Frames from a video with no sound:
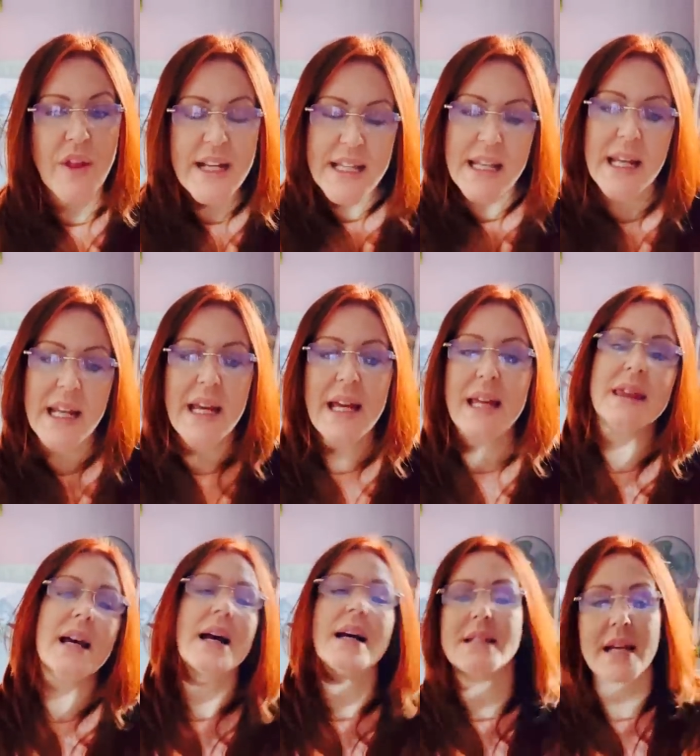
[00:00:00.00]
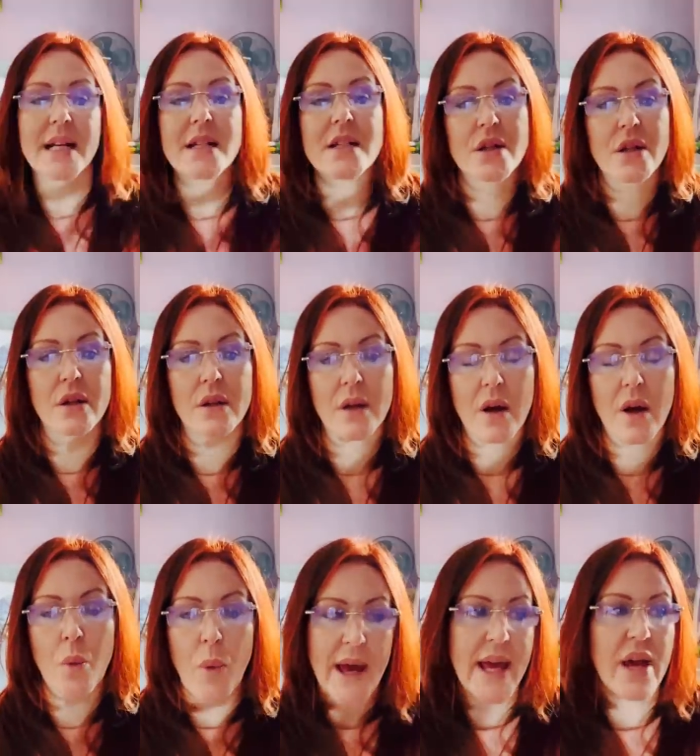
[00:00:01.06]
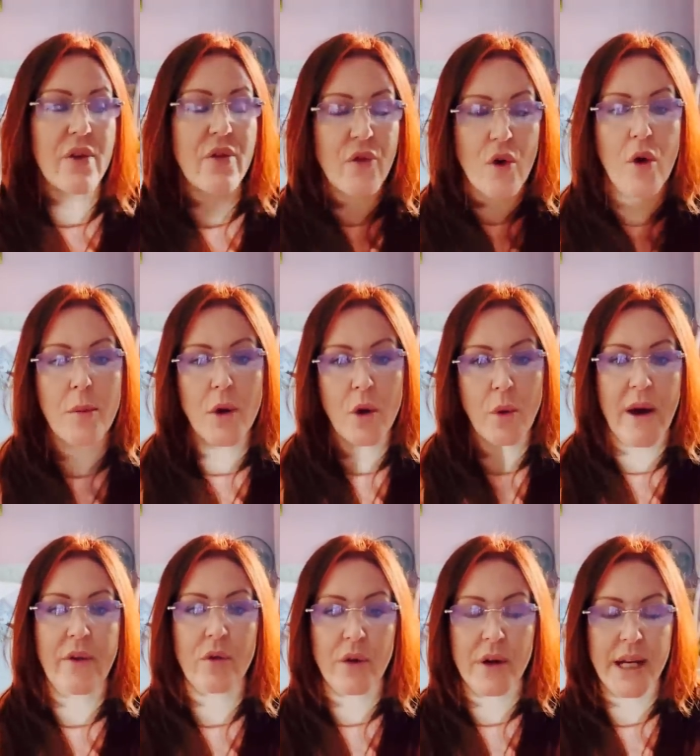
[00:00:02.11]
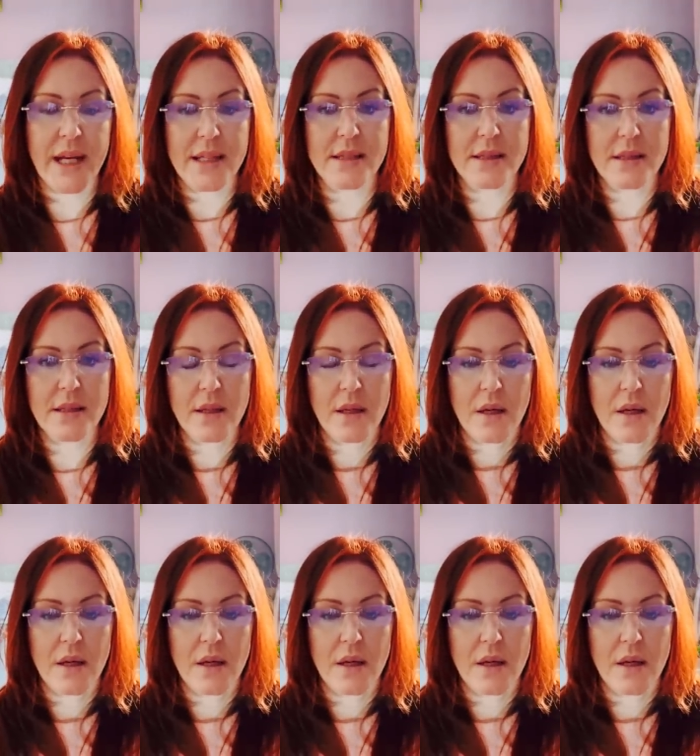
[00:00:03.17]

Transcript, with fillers: they need that attention away from whoever it is,